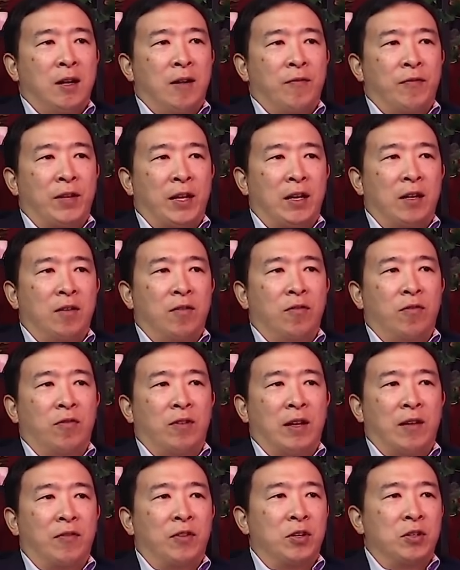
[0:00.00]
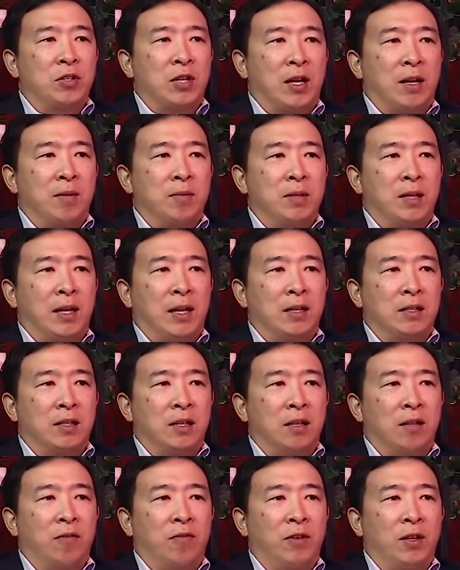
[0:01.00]
that have left their jobs and
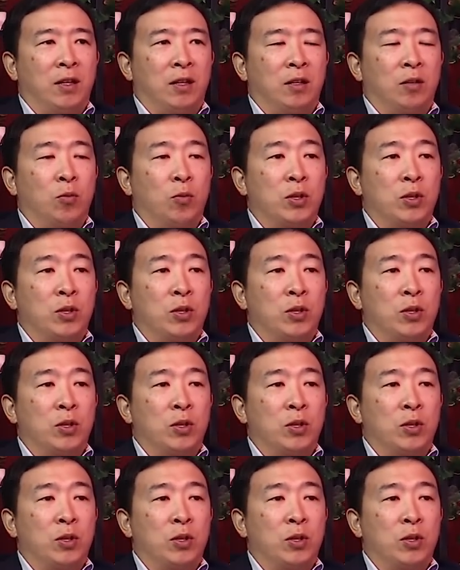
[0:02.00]
exited the field.